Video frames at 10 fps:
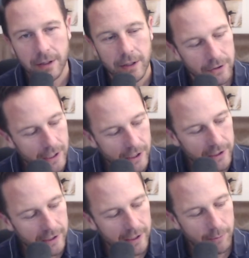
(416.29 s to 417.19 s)
you
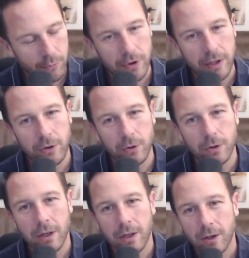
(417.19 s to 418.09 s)
actually get a preview
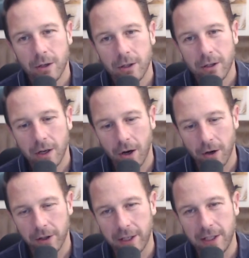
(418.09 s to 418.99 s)

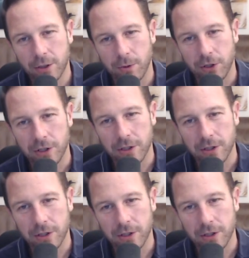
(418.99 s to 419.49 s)
on the key switches.